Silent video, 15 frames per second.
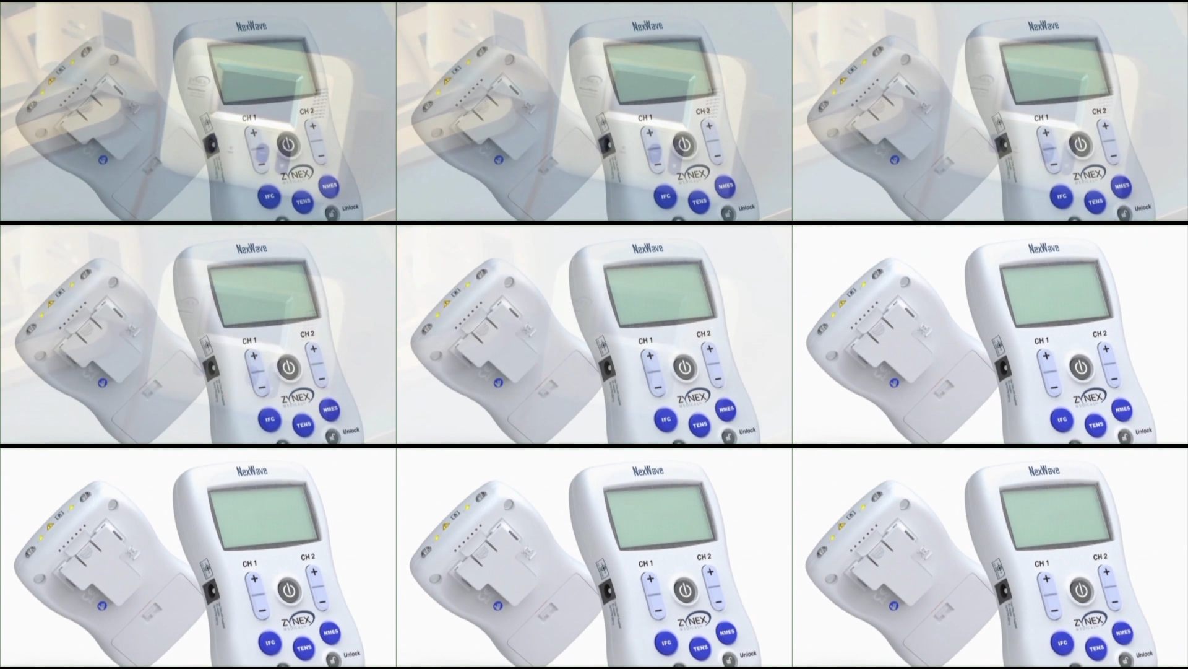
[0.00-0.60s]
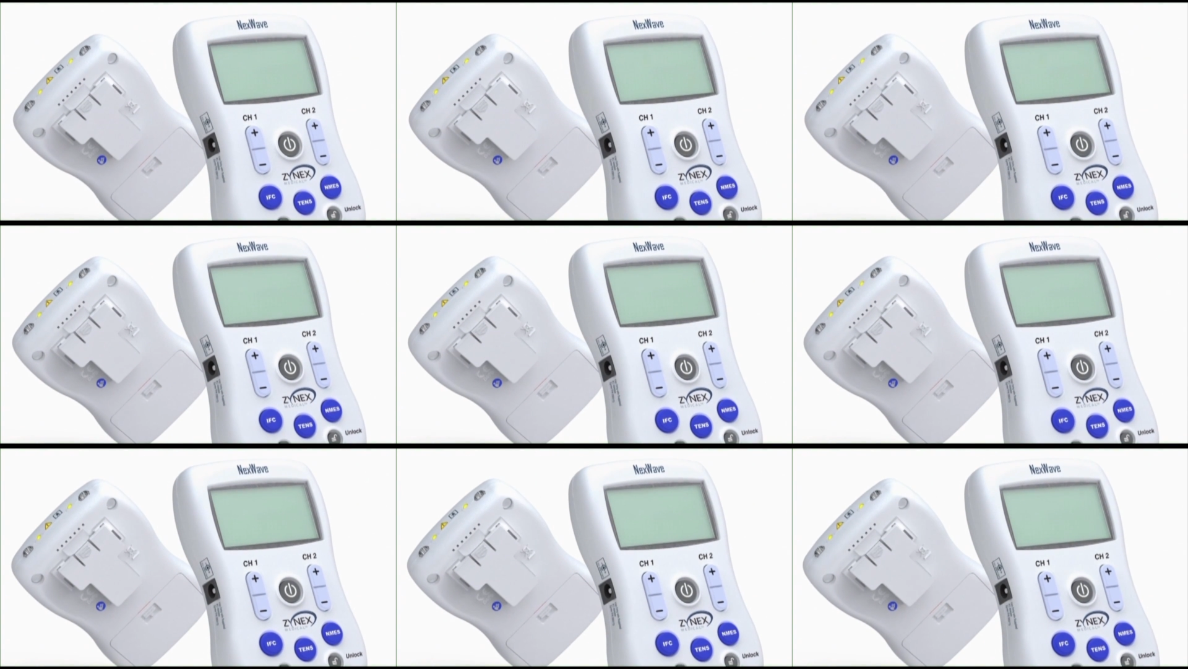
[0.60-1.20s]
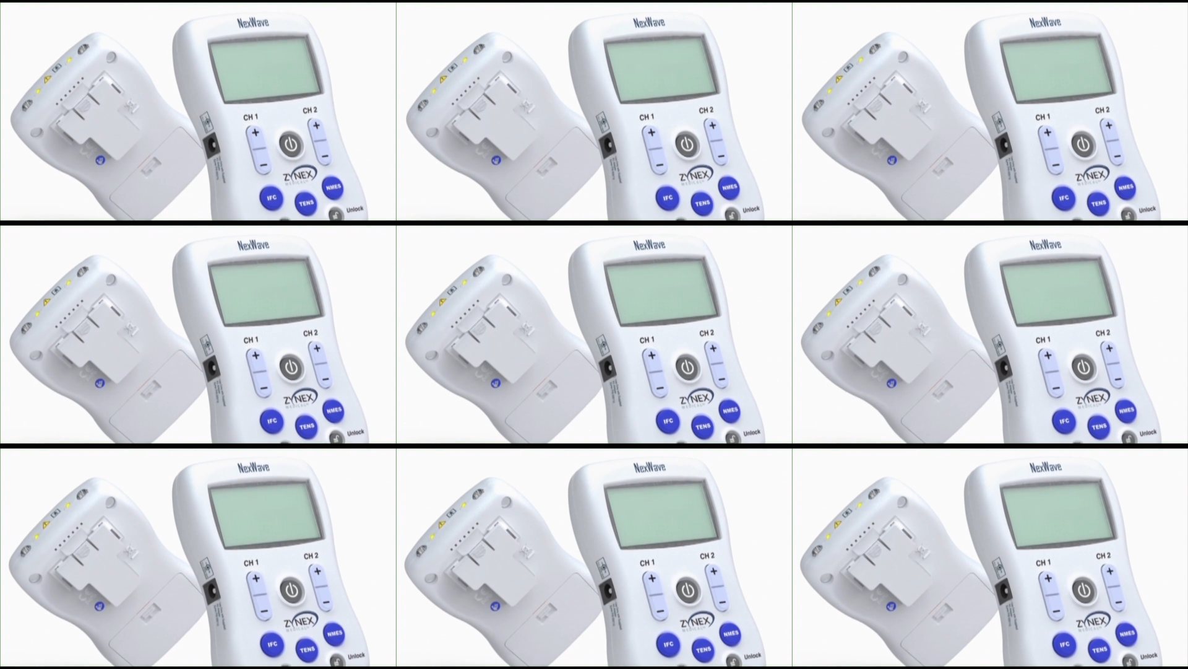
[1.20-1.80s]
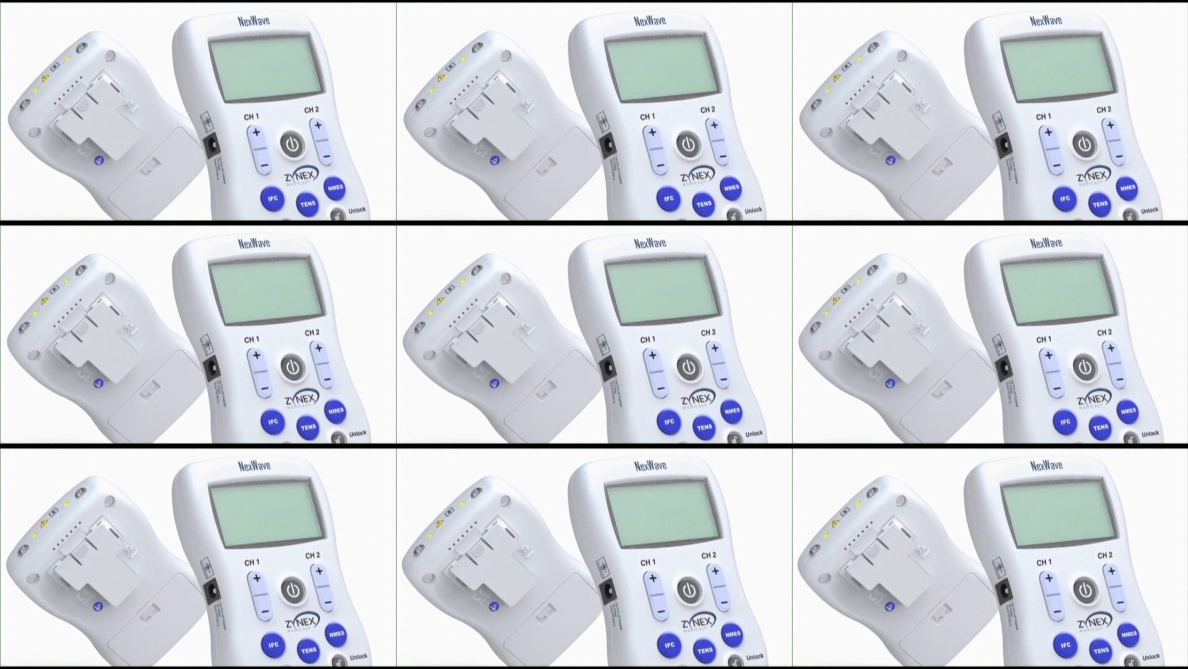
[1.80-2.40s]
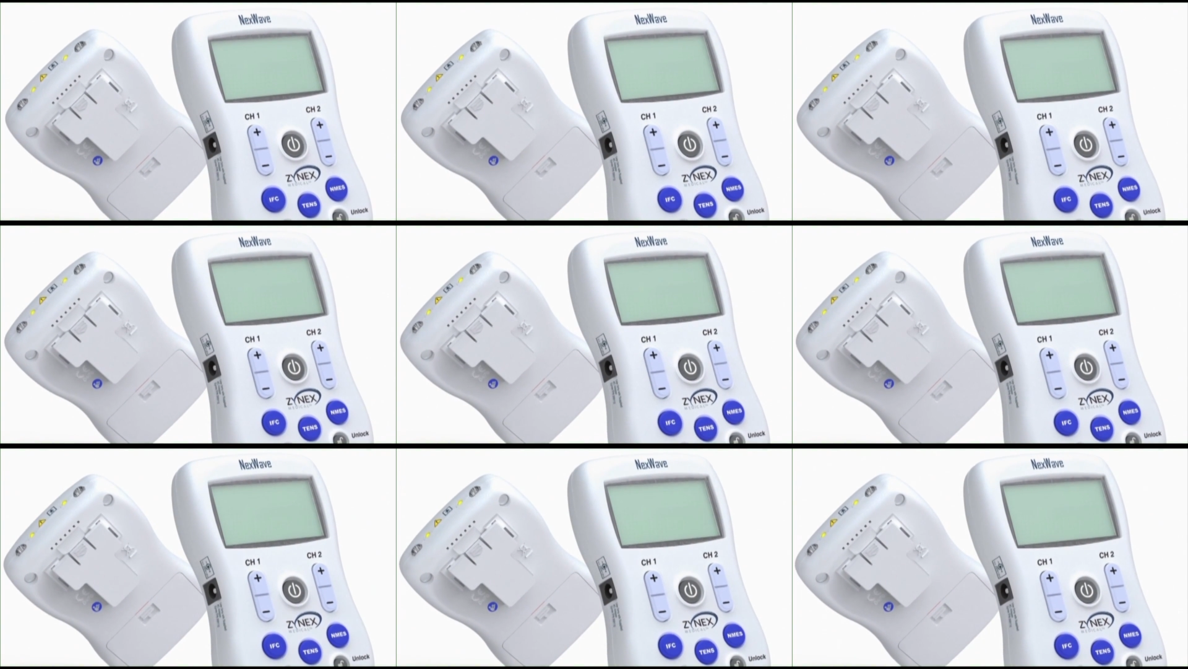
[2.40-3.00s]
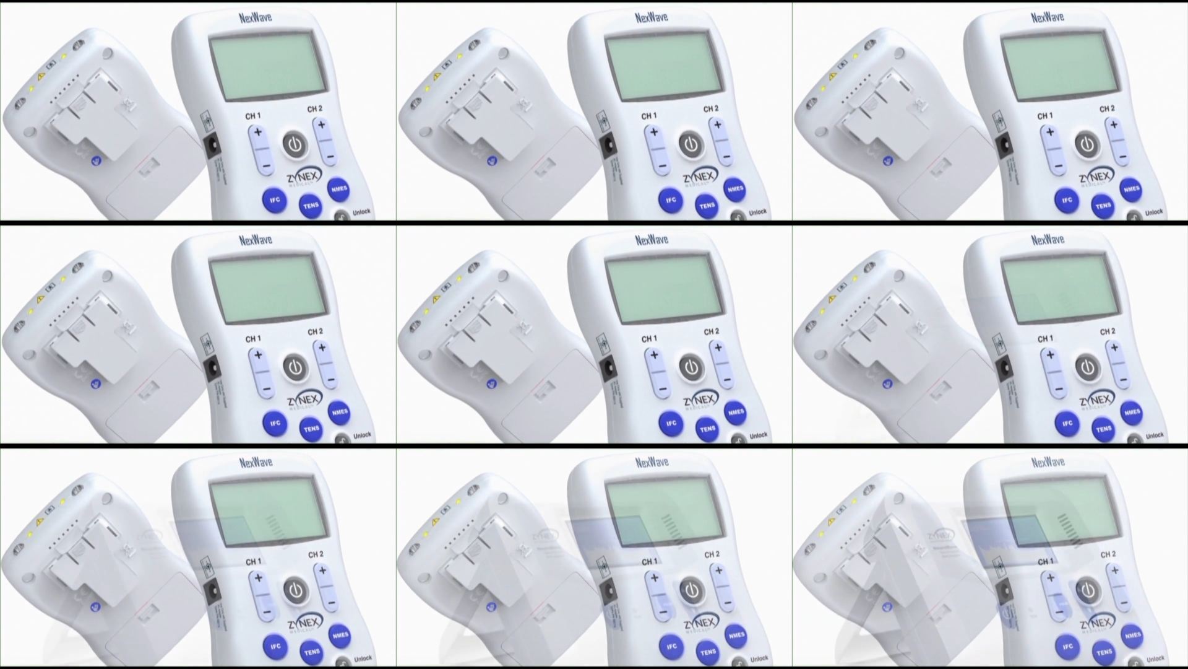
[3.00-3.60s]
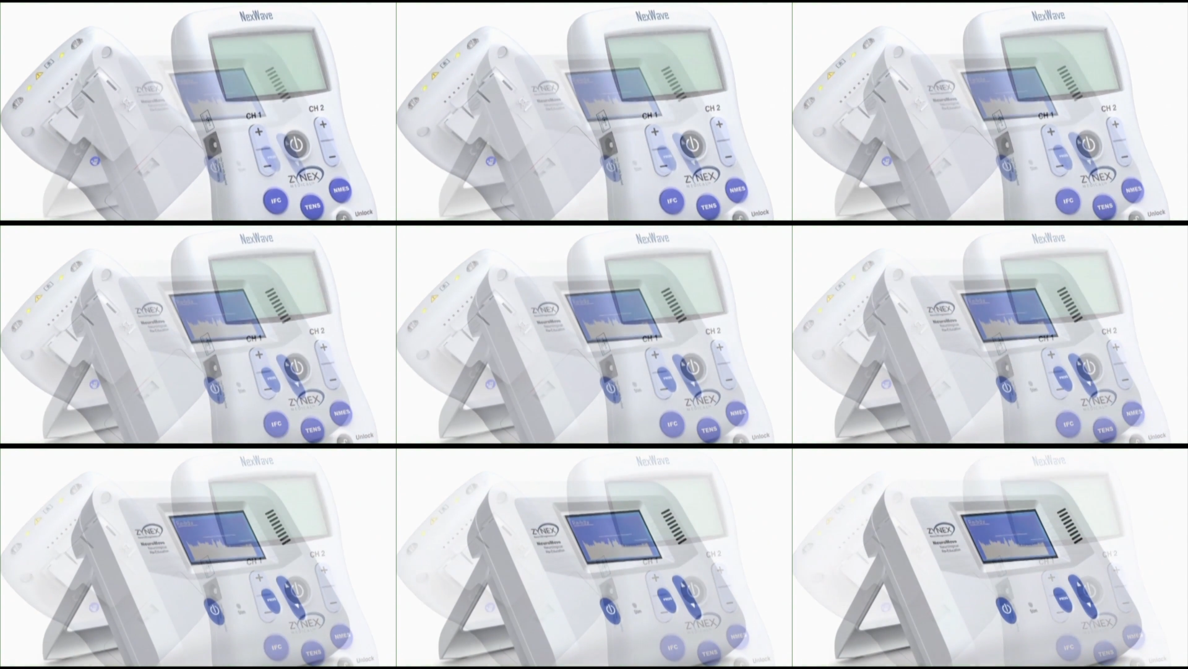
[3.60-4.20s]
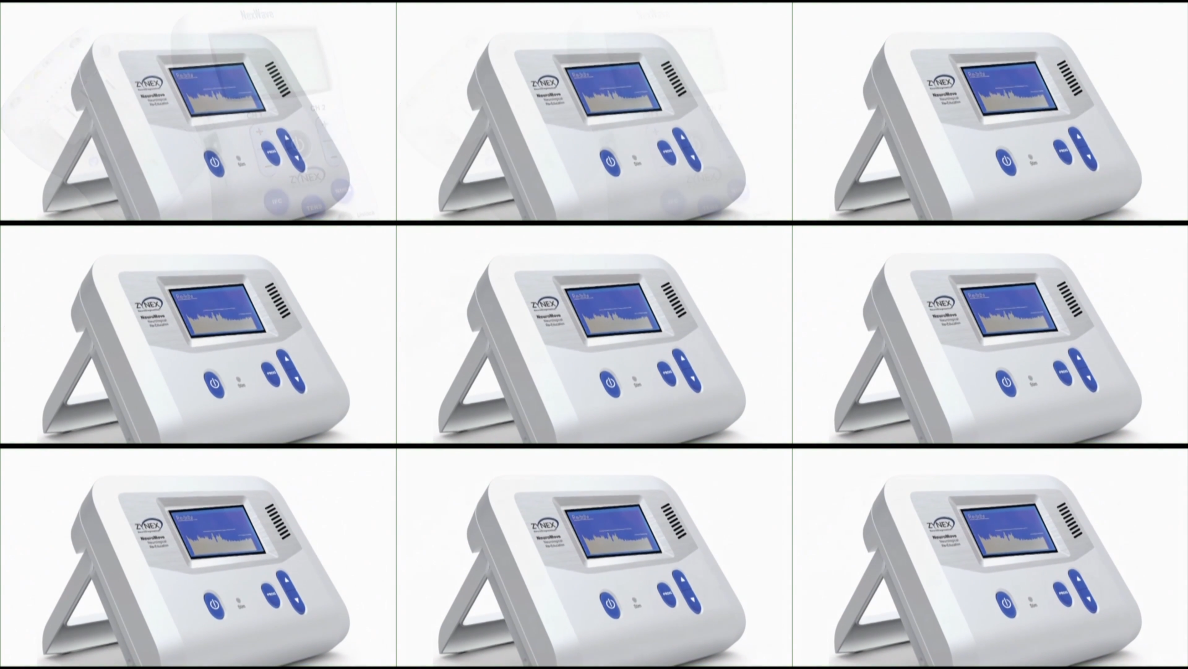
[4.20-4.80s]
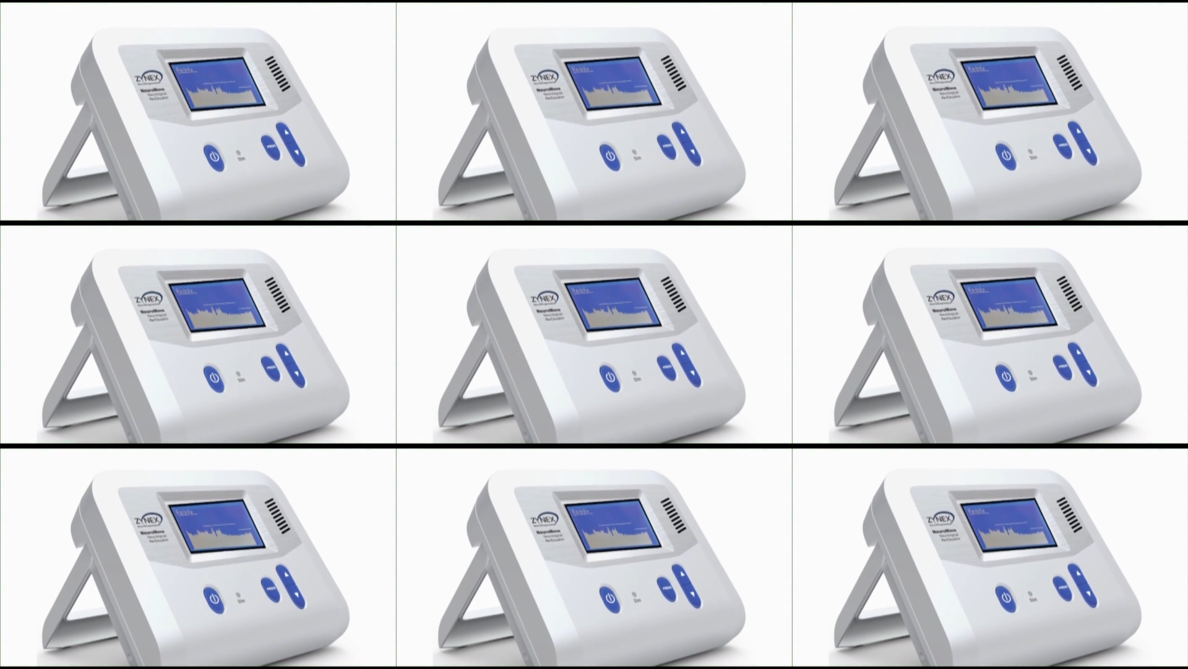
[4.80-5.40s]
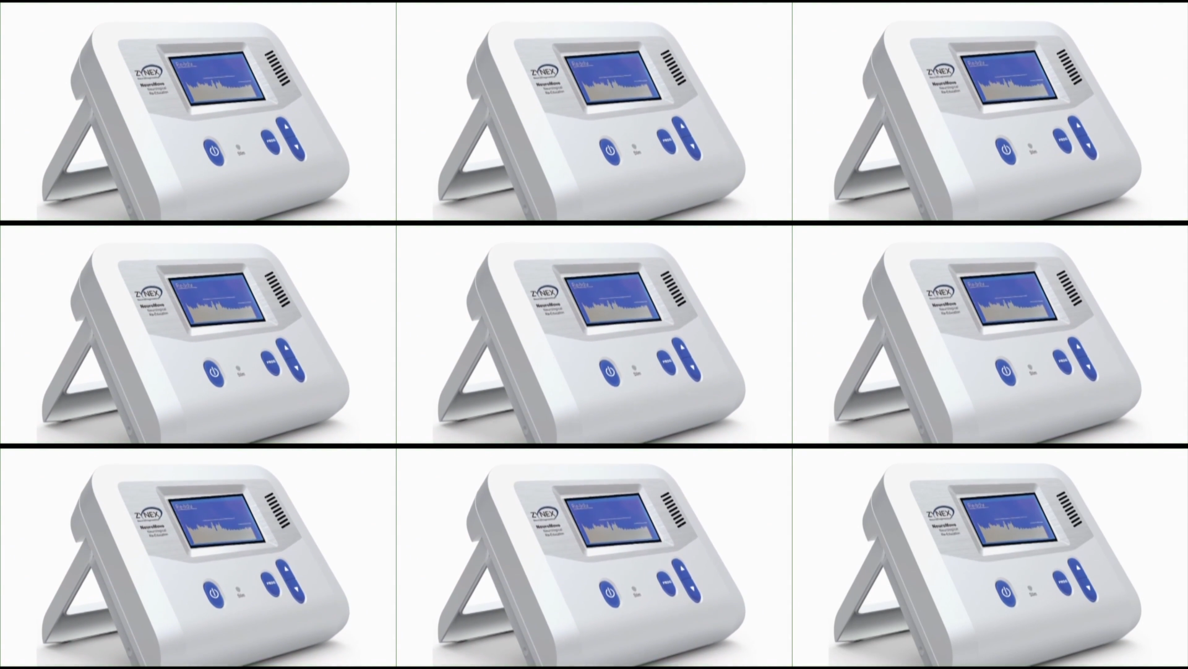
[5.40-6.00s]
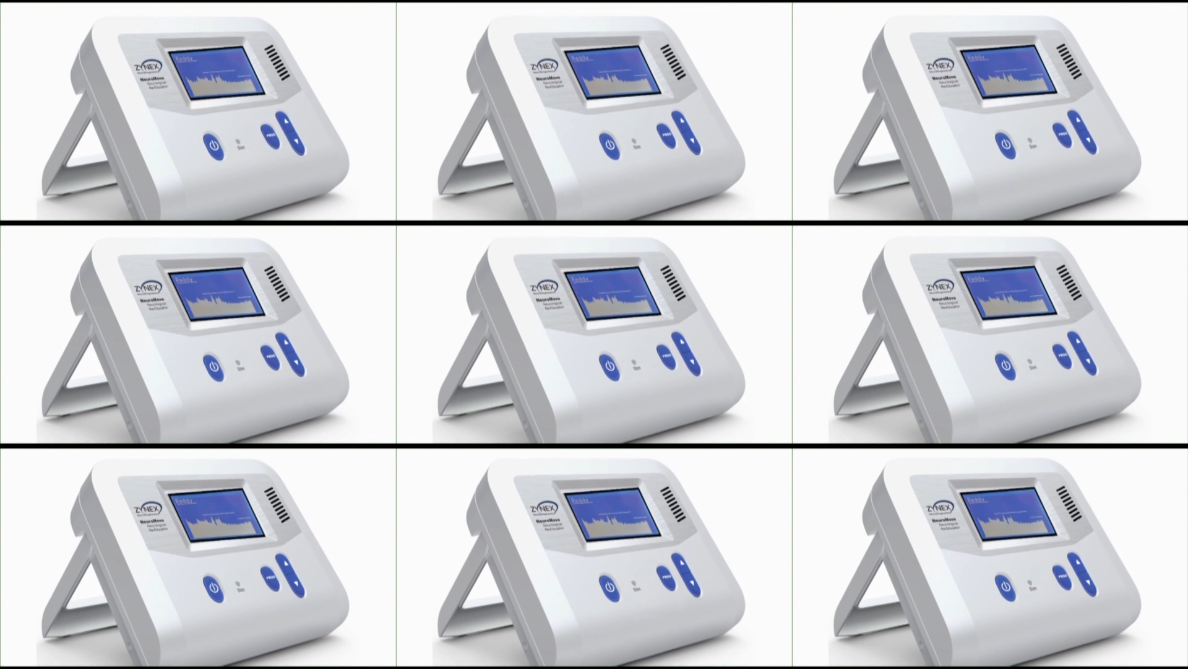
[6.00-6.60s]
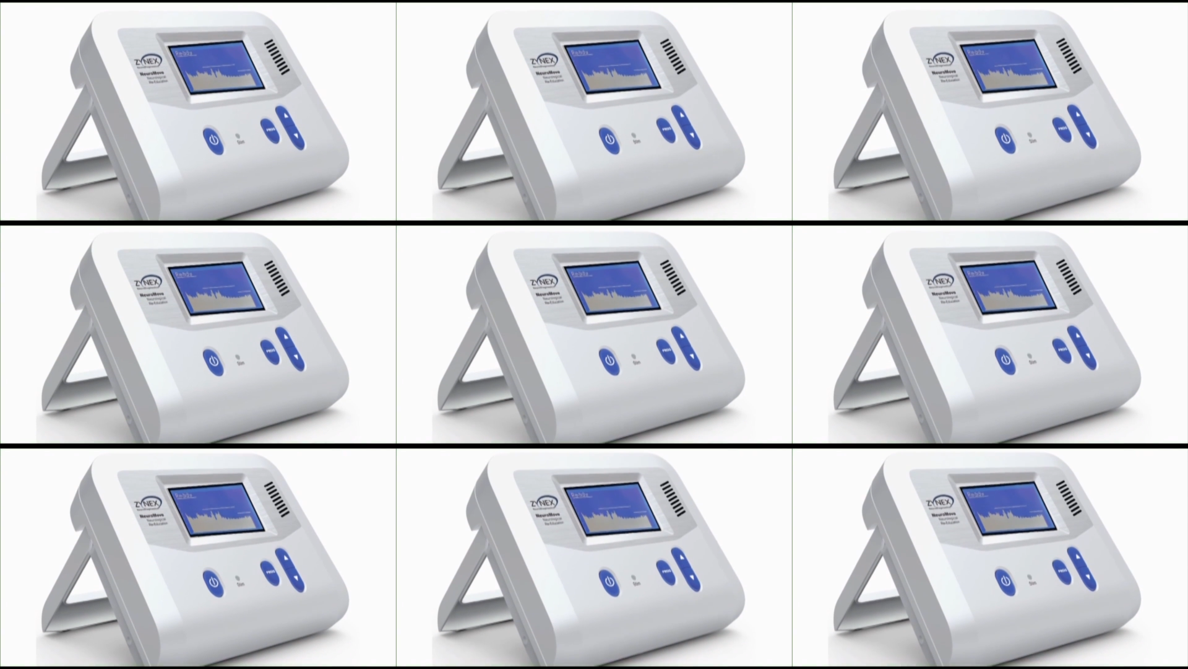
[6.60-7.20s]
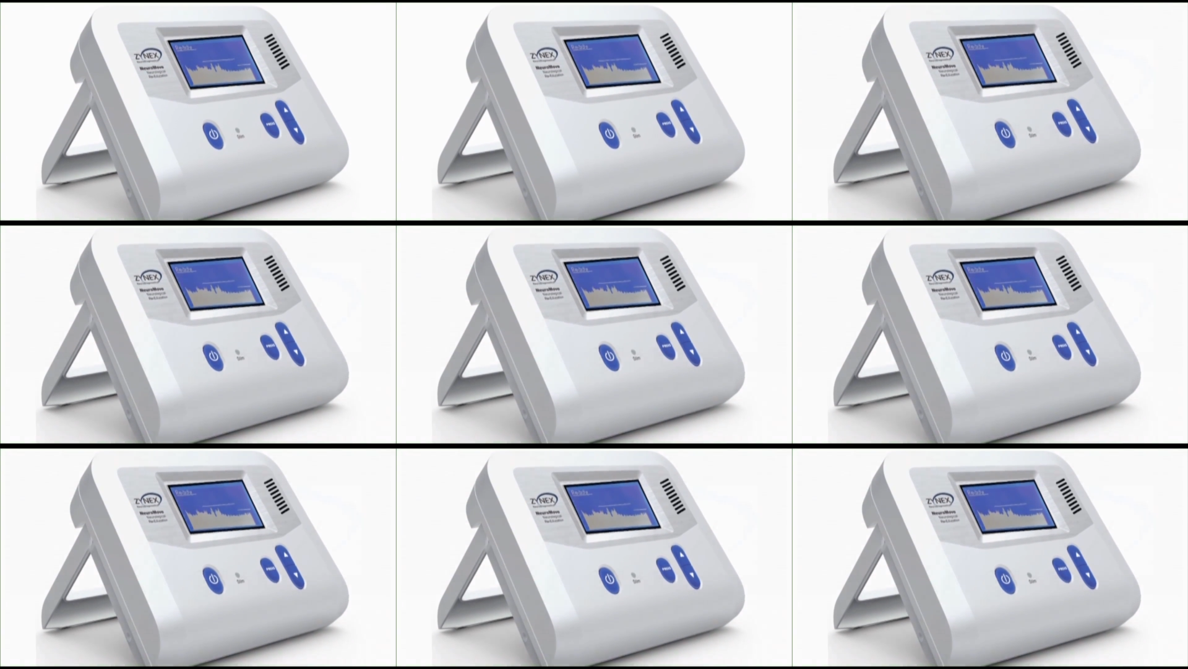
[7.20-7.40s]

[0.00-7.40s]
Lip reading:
(no speaker visible)